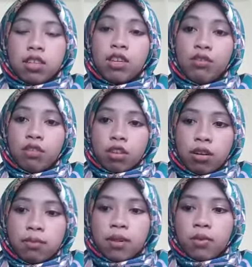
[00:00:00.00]

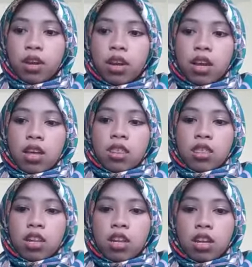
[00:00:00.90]
difference between
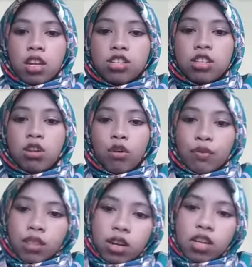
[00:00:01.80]
the nation
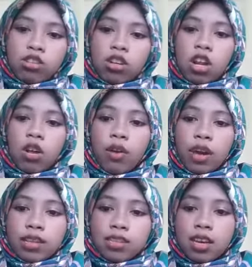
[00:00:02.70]
of international
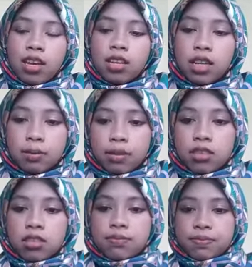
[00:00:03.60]
law and science
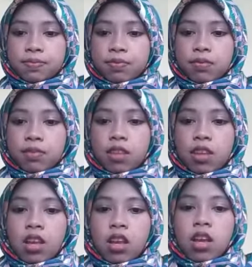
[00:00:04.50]
limits.
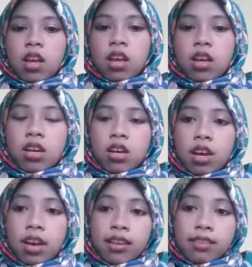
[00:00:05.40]

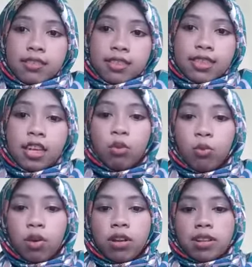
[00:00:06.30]
And the
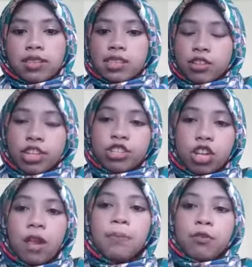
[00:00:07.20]
second one is a
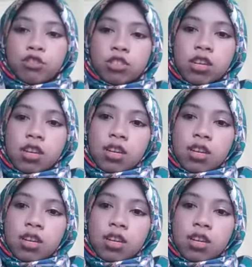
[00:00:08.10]
traditional approach.